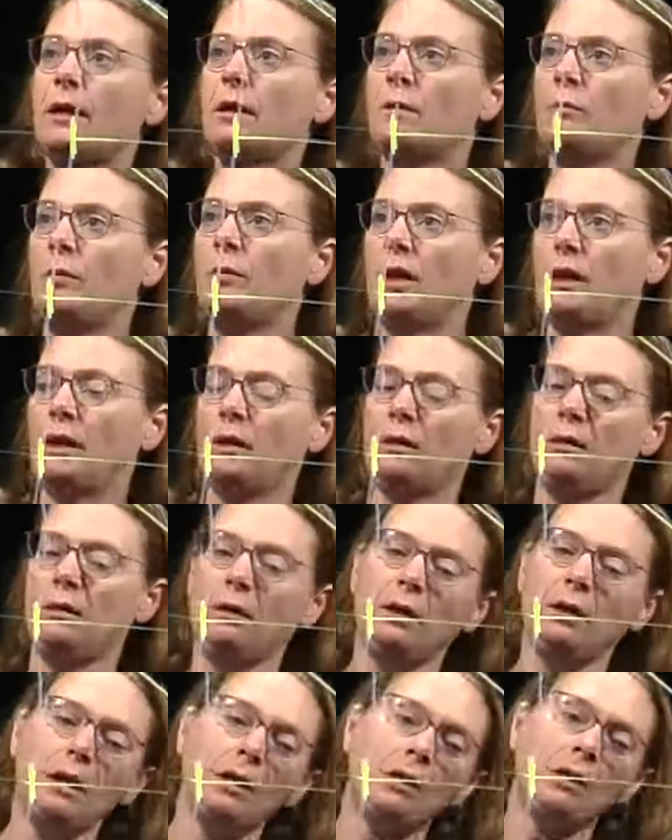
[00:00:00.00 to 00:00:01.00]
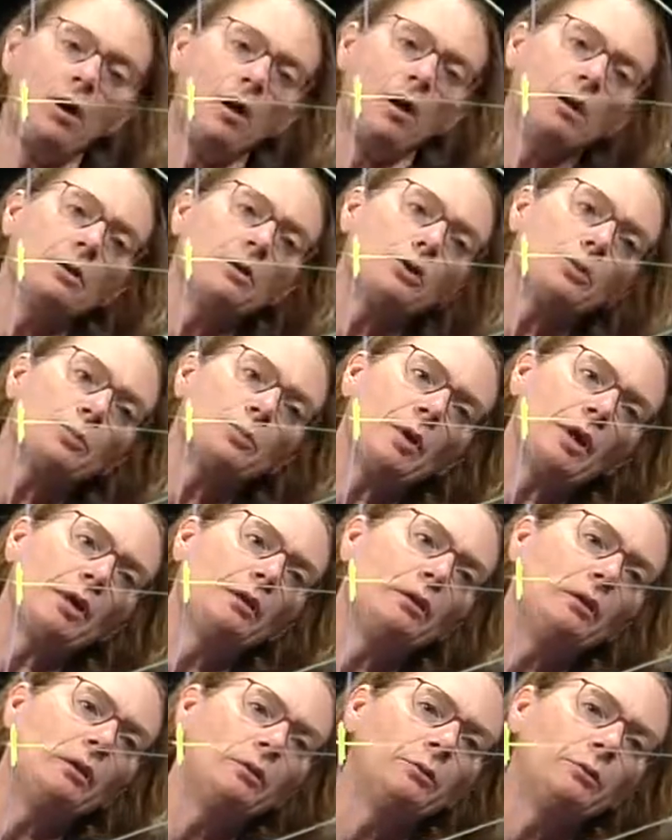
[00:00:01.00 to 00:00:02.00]
coming in, and all those
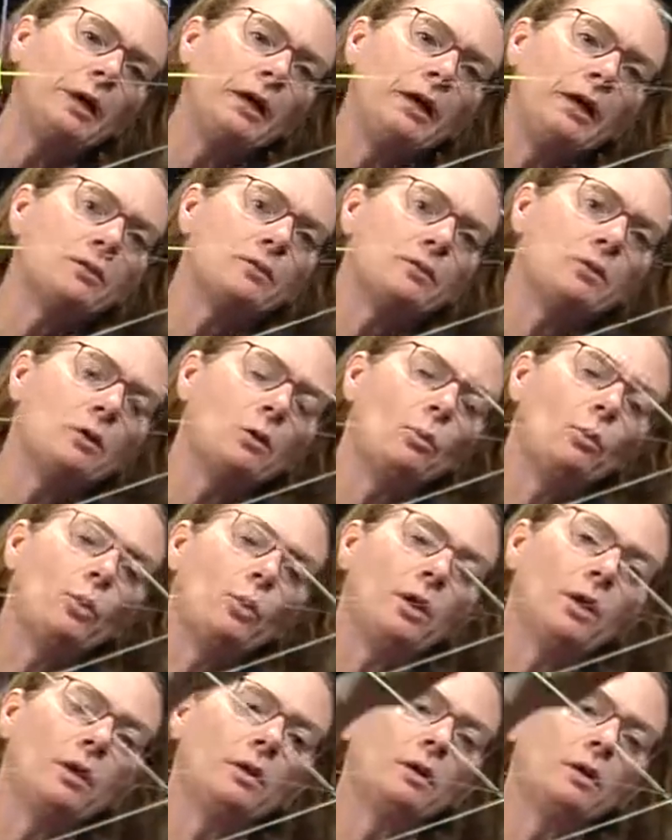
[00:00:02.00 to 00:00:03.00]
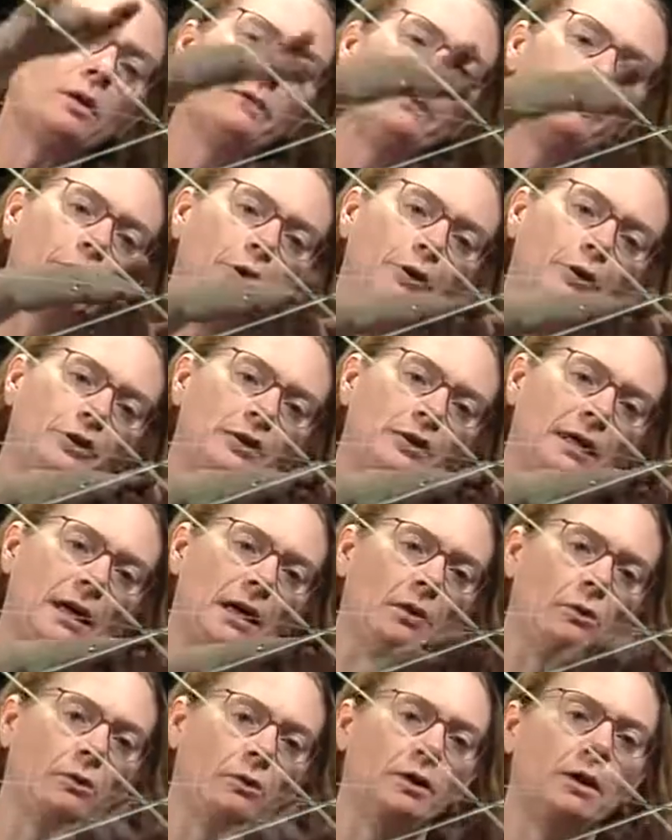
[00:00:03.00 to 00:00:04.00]
parallel rays will converge
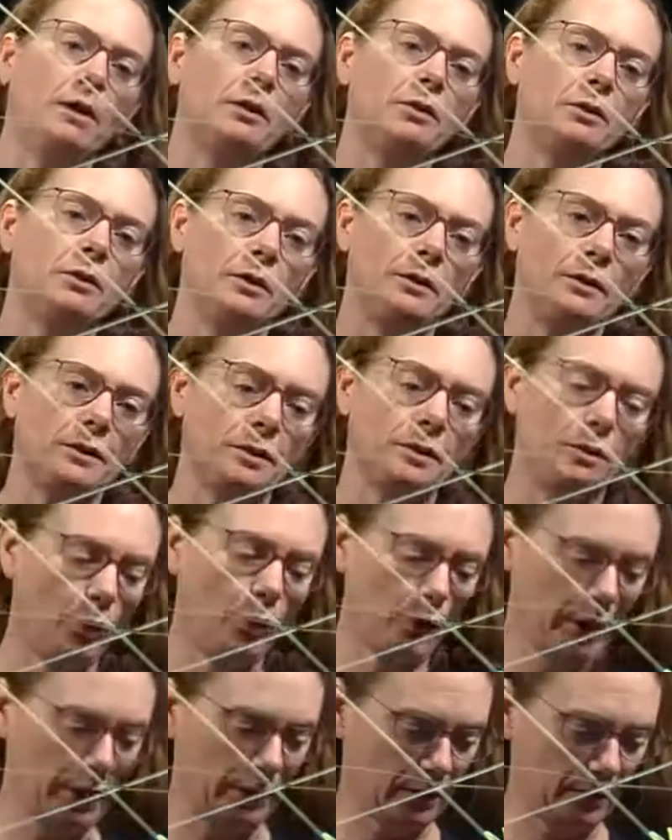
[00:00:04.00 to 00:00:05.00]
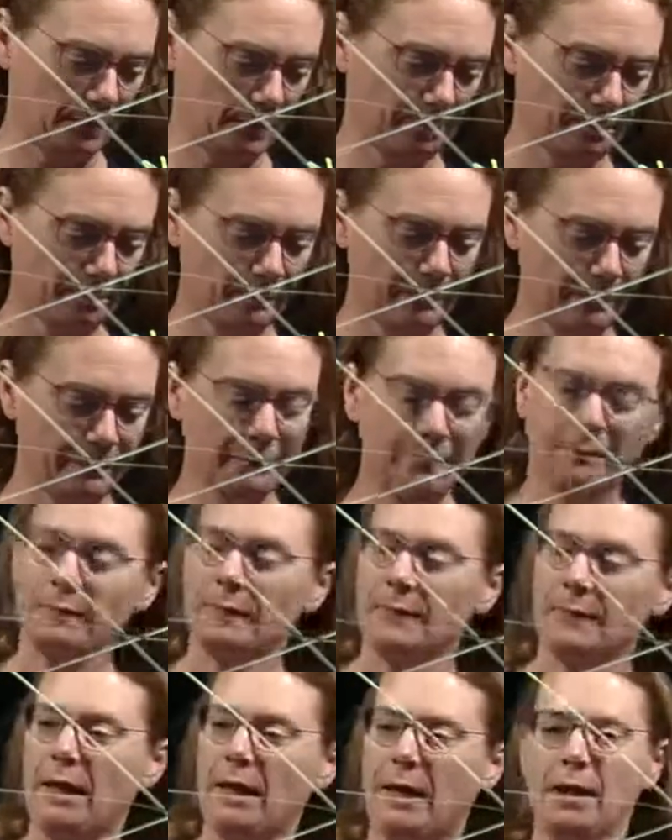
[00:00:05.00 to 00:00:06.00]
down to this point.
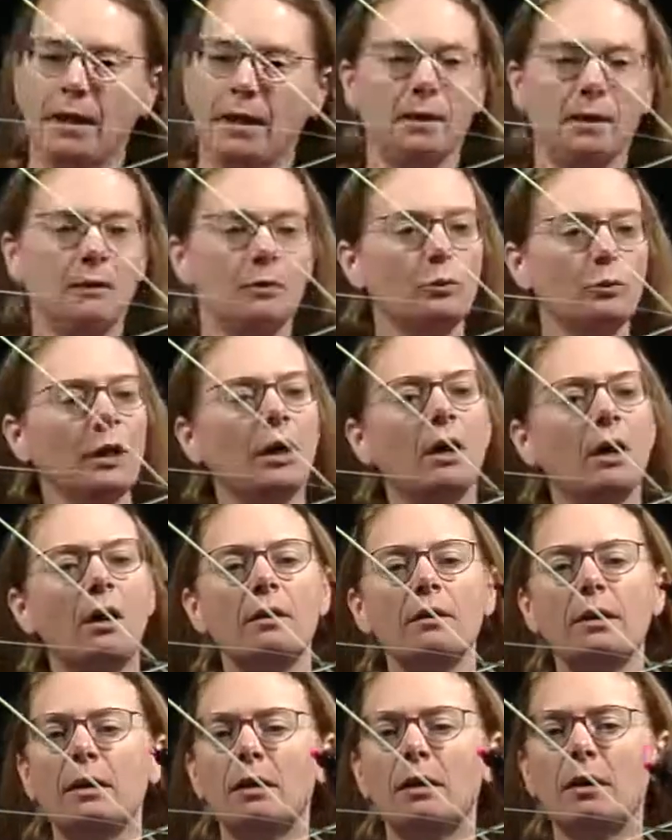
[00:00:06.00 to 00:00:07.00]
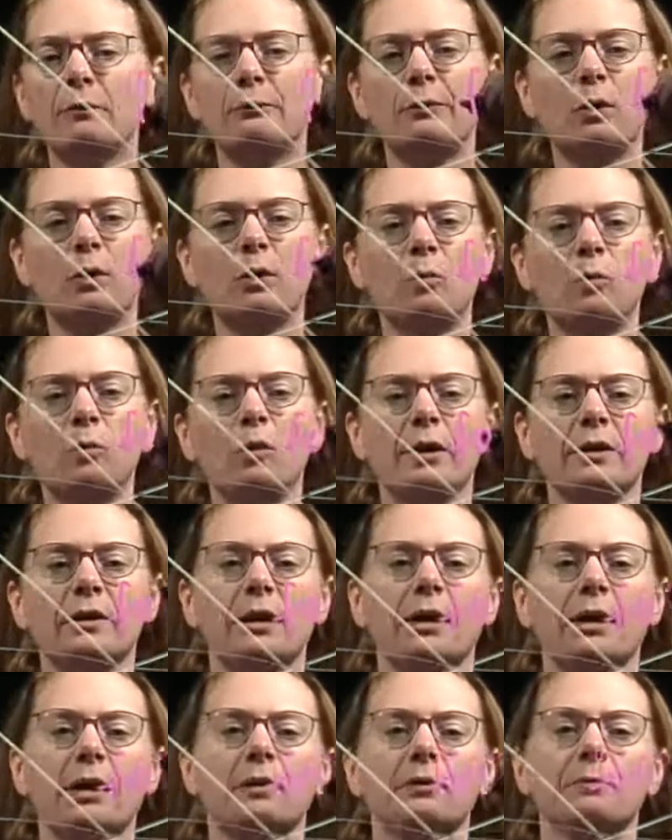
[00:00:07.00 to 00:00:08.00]
And we call that our focal point
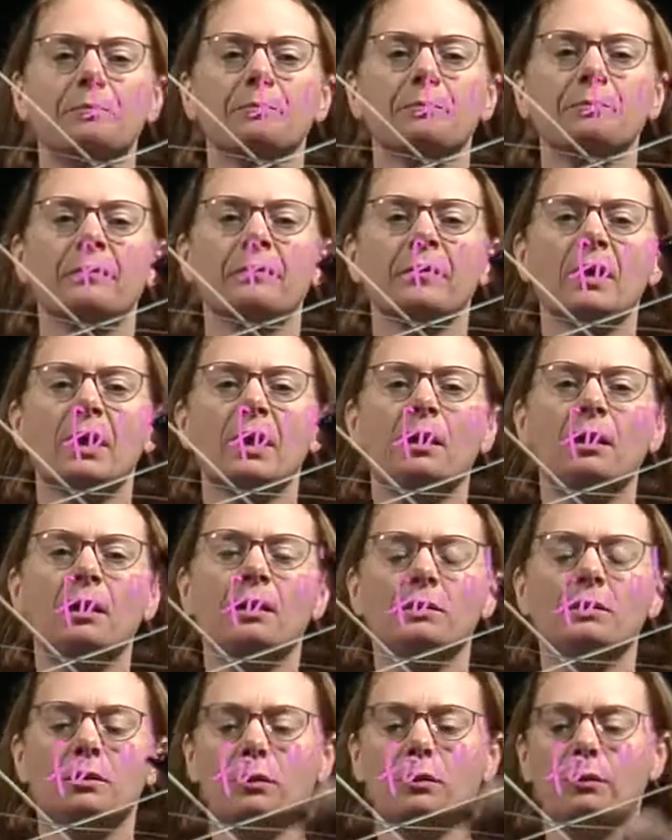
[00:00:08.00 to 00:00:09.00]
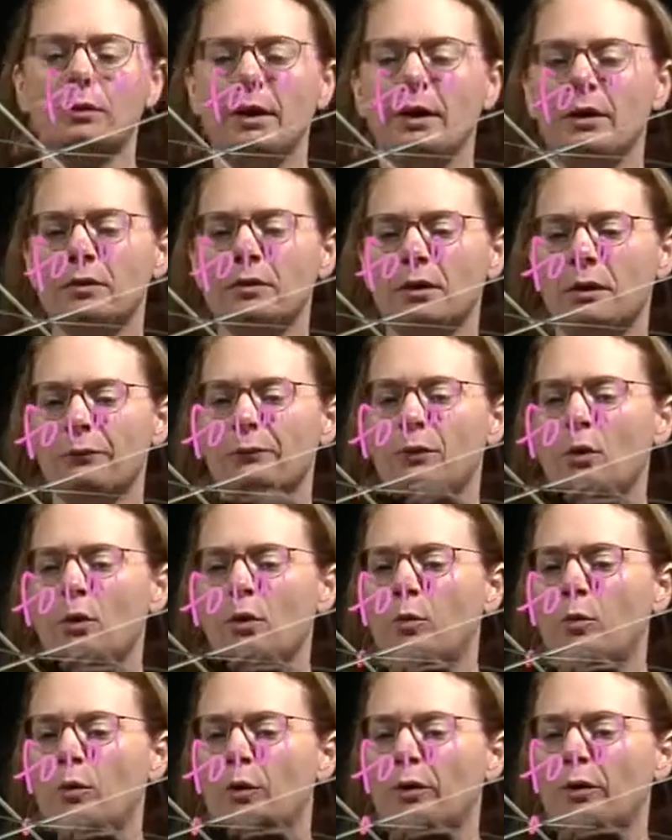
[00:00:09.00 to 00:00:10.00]
again. So there's our focal
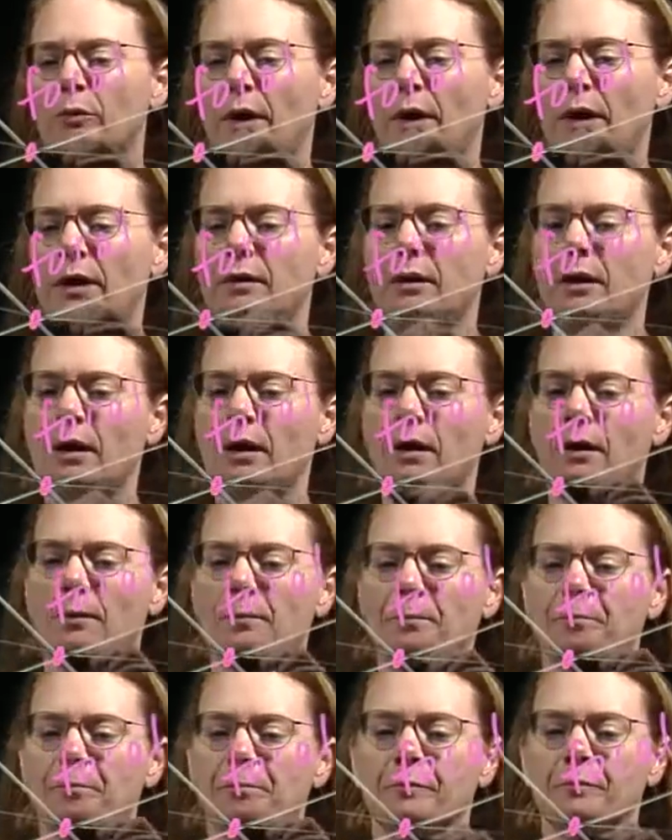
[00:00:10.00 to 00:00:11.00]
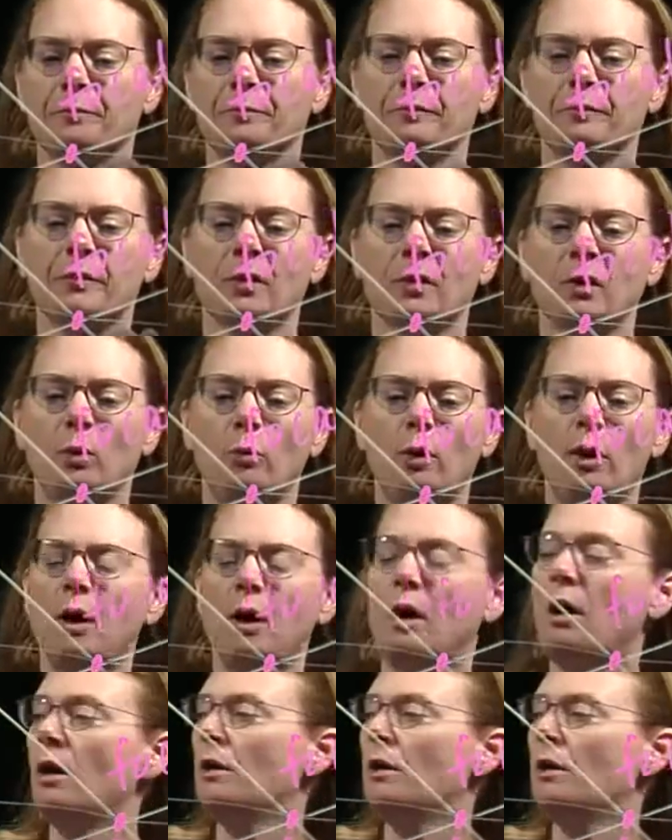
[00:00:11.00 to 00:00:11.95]
point right there, where all